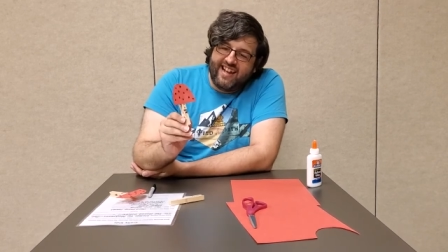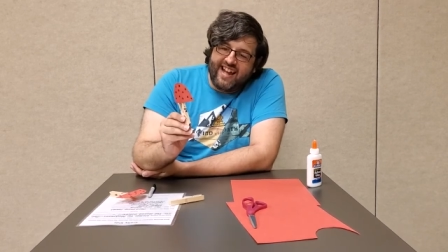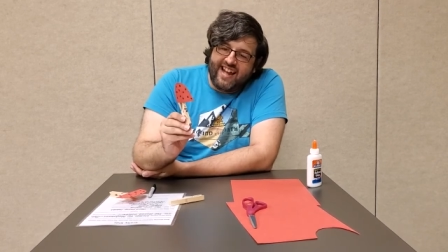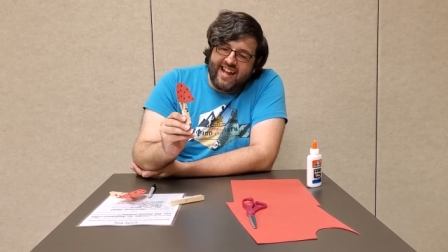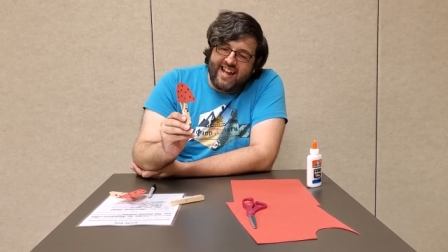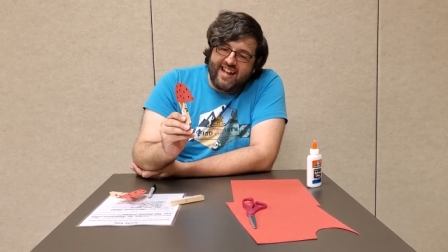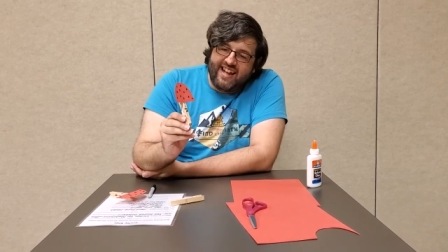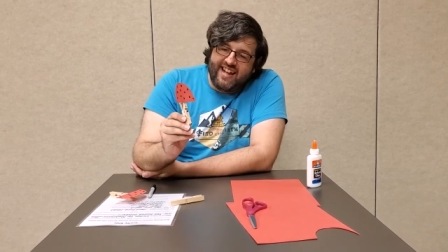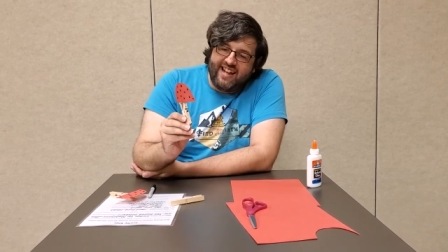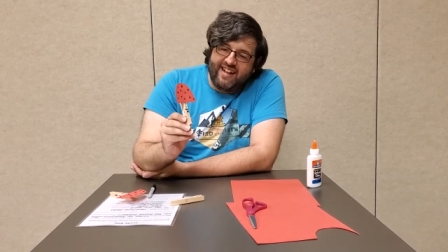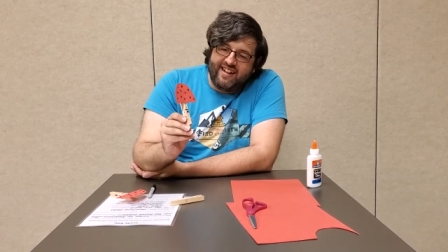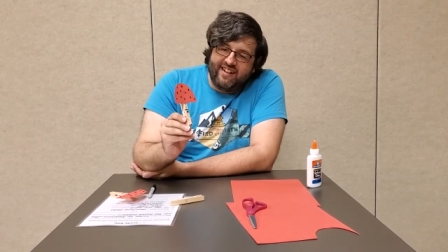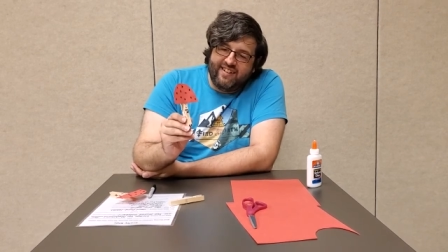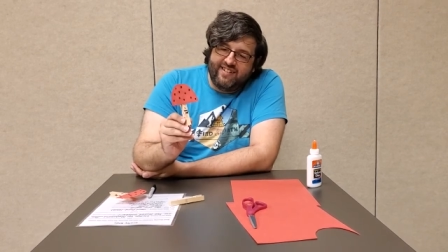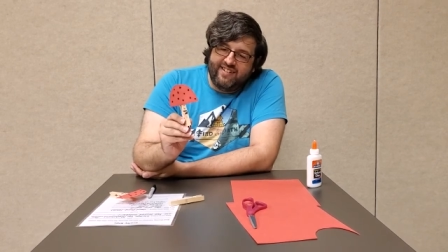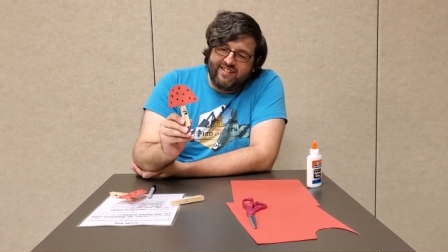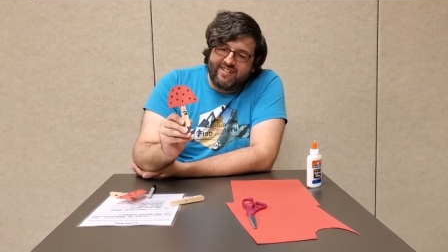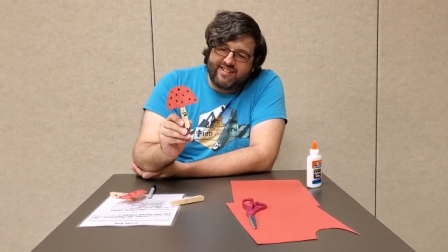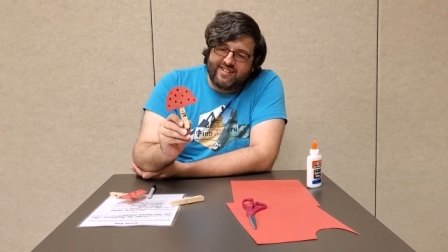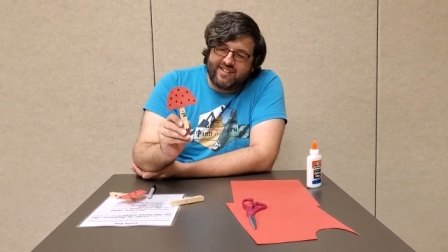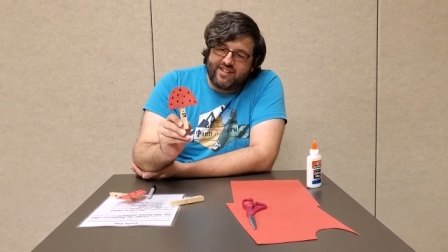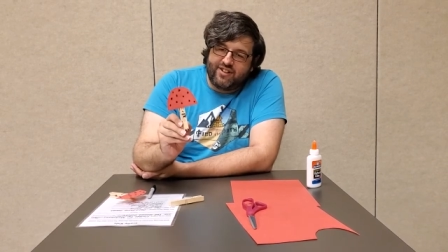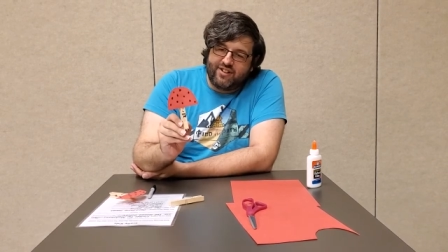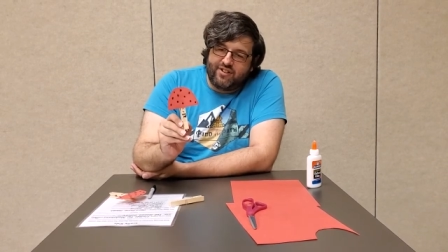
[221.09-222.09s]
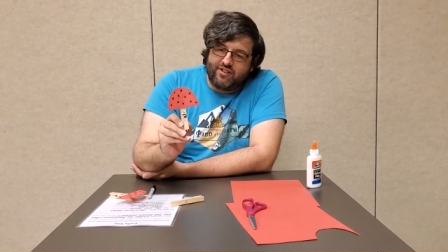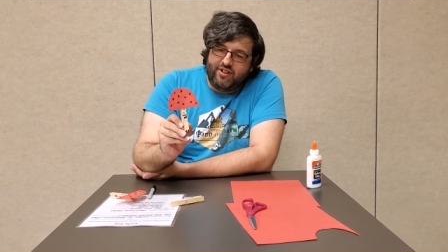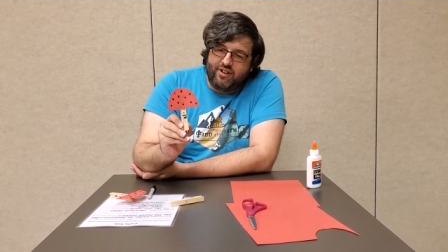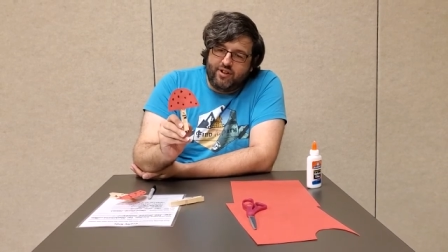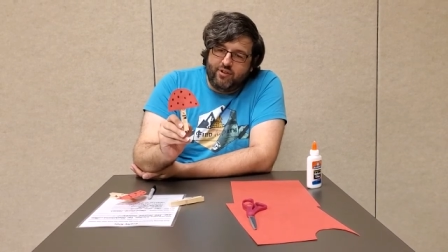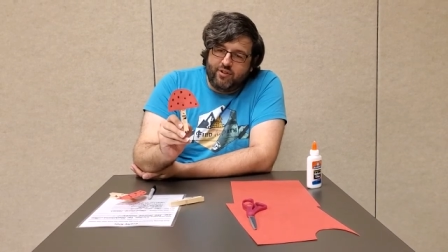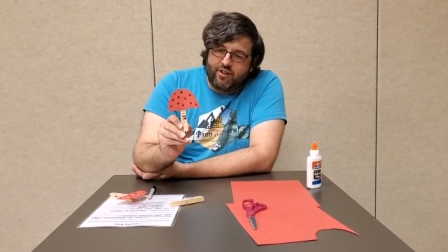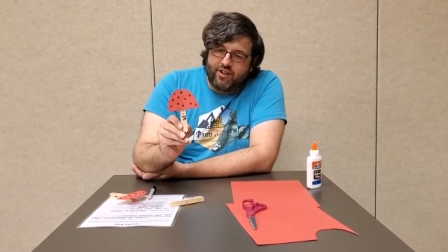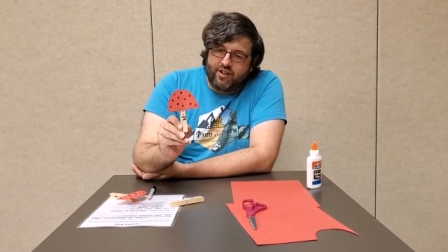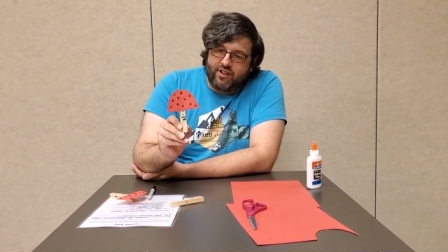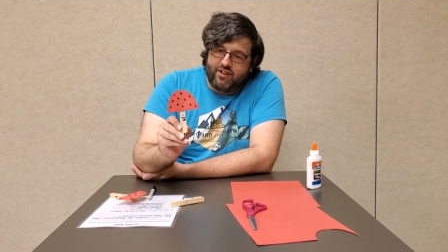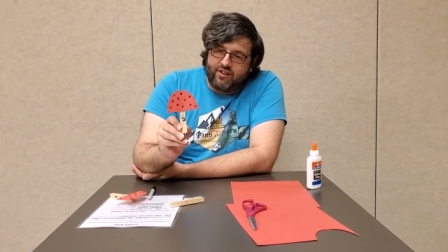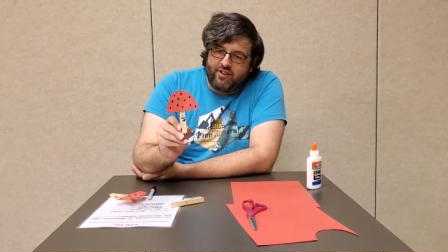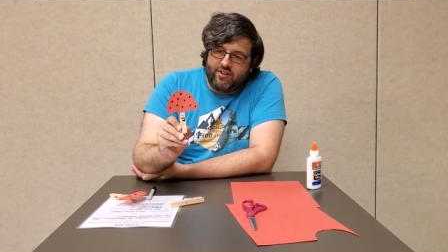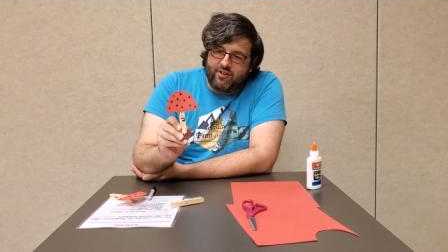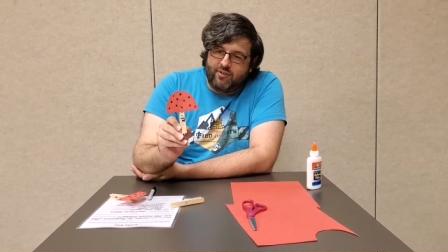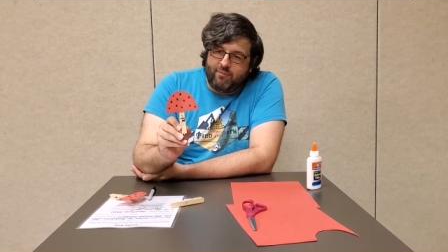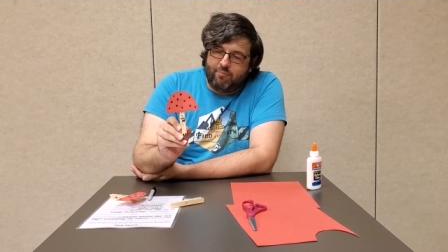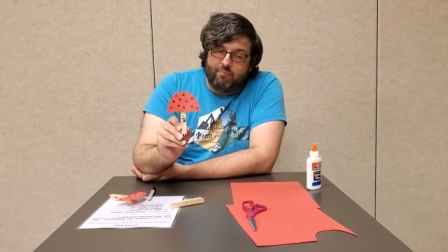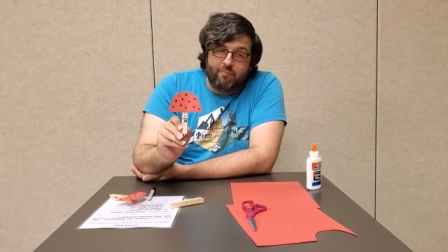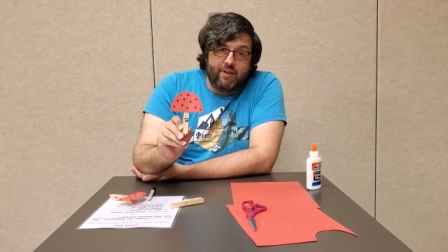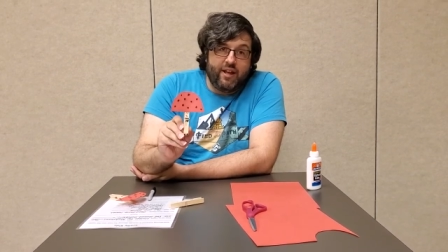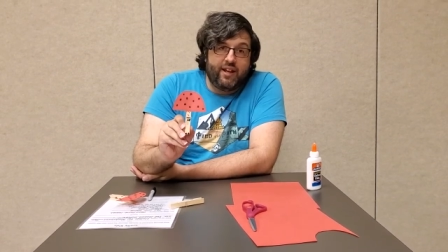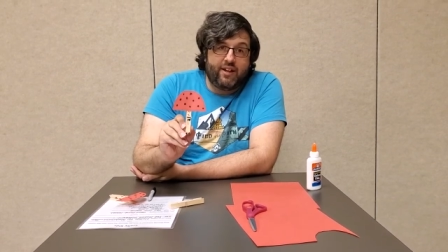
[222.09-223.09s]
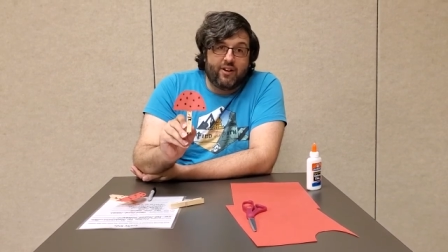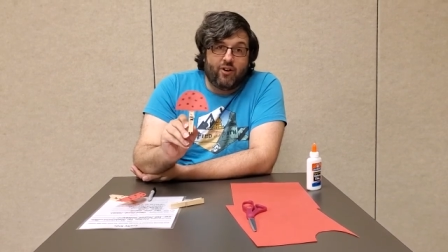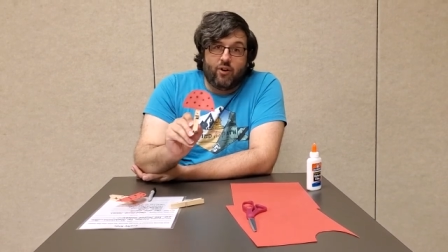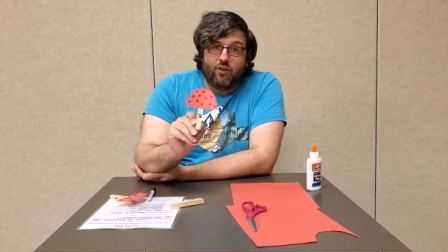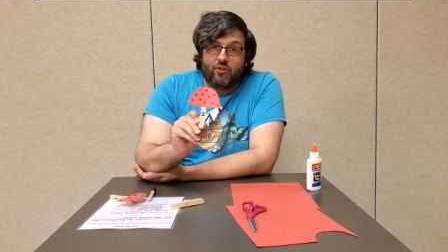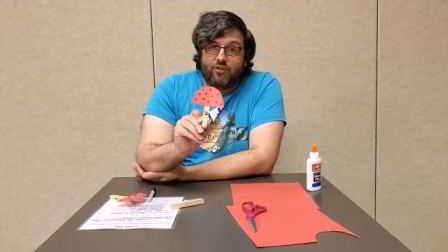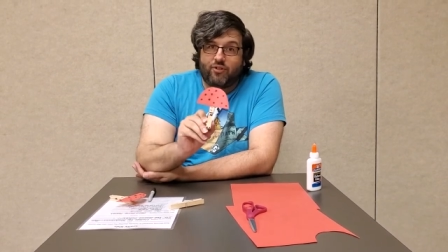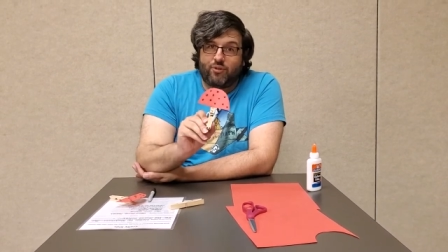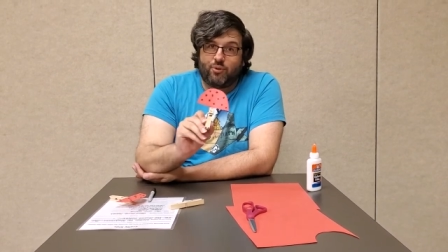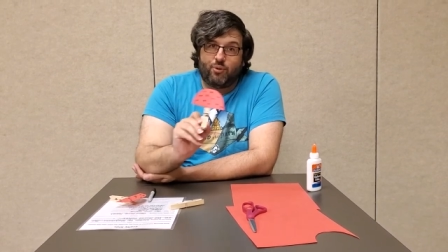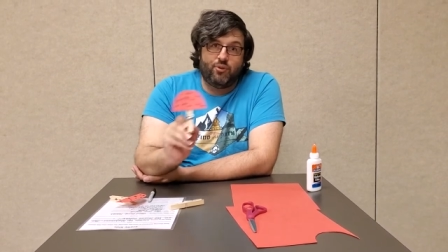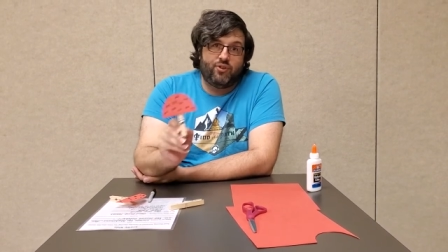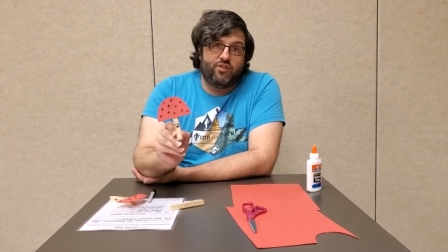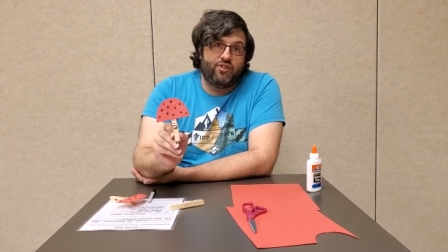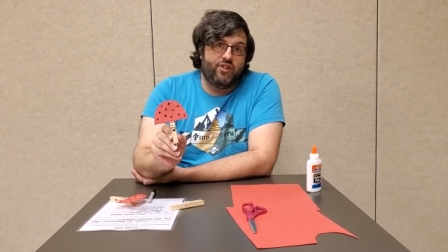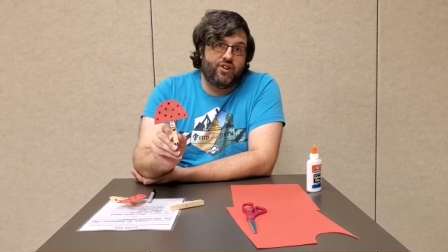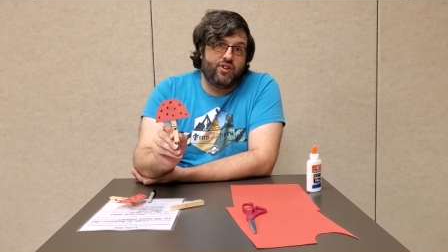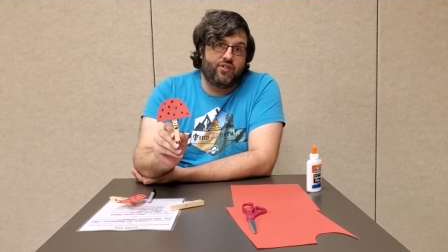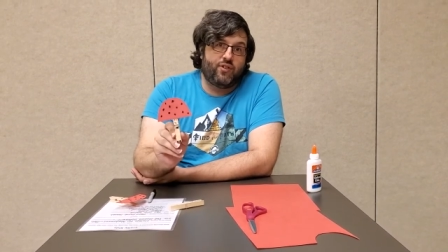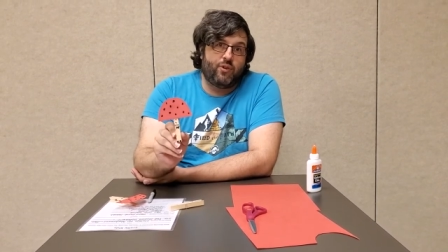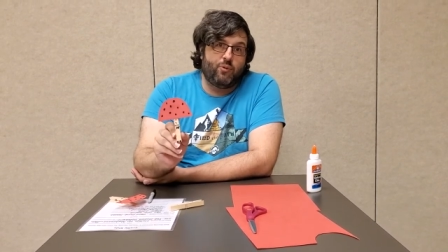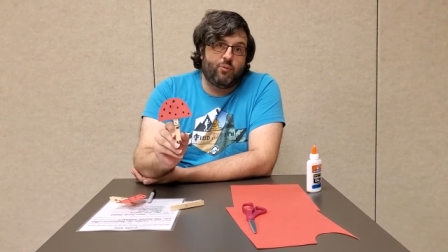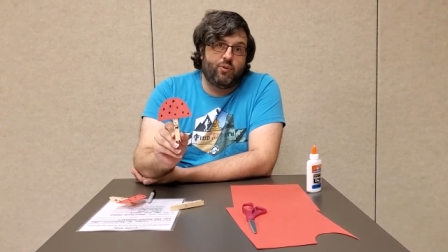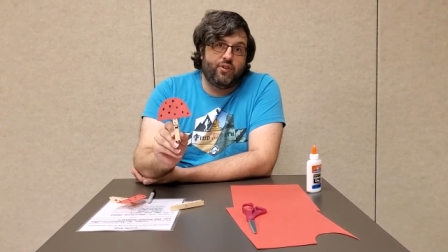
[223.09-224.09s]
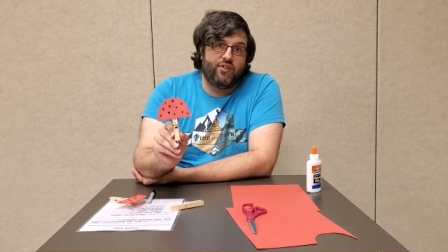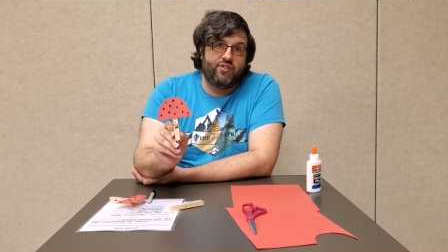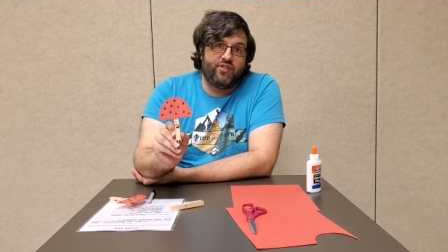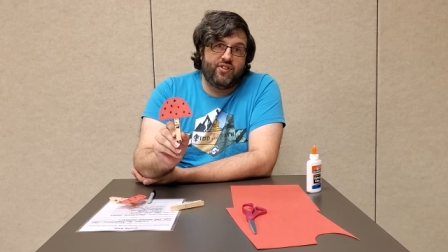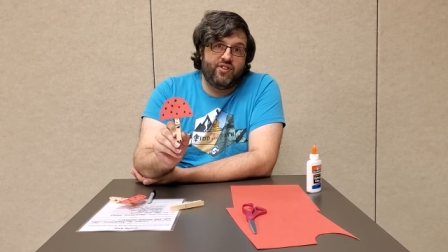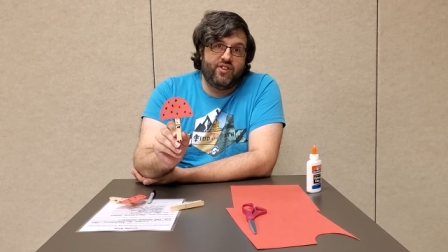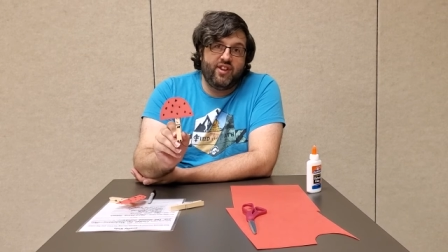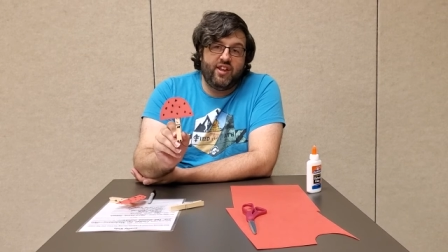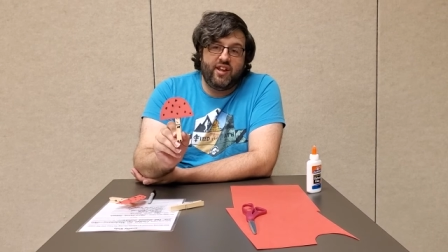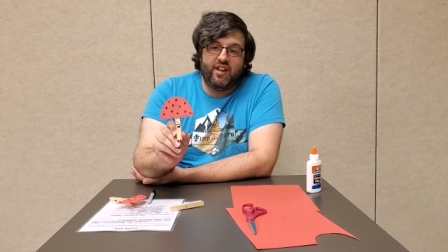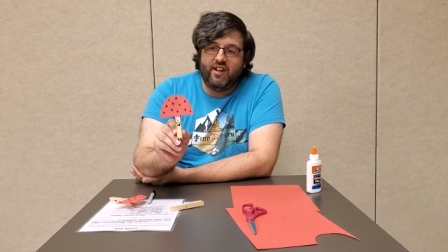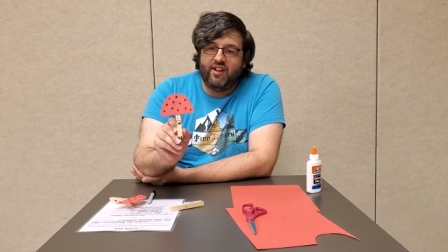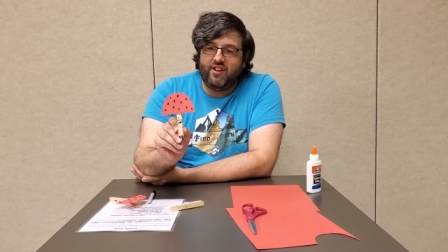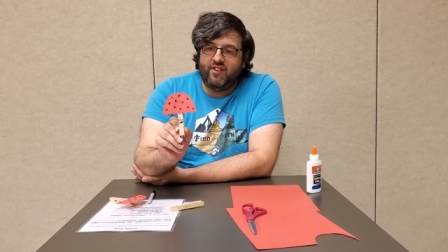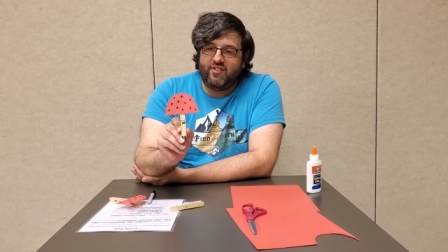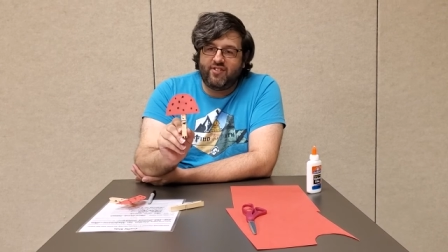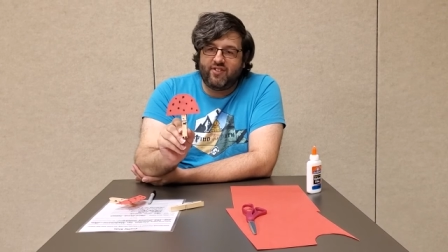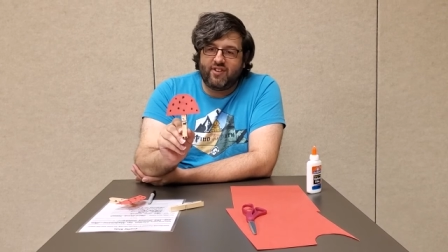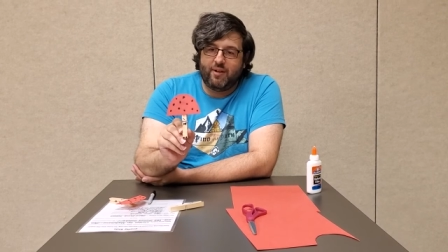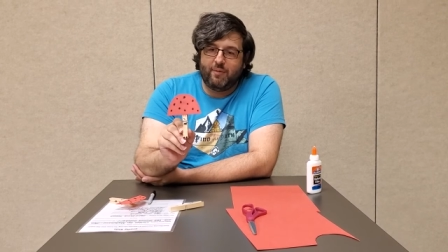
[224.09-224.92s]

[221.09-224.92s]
and so you can make all sorts of different ones of these.